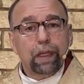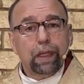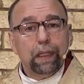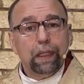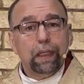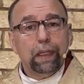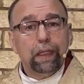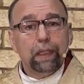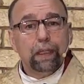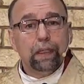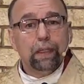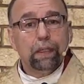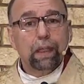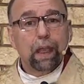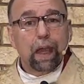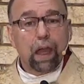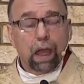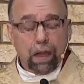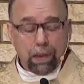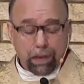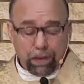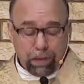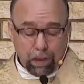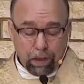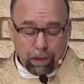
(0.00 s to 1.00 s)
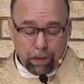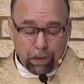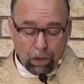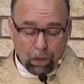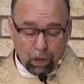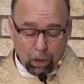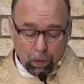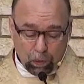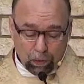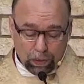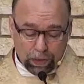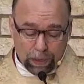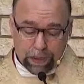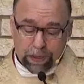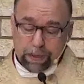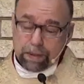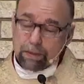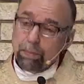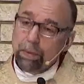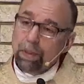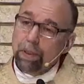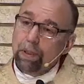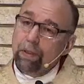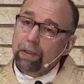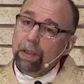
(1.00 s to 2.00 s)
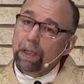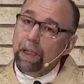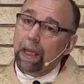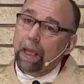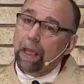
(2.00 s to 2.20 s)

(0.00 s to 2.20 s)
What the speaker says: in the Holy Spirit,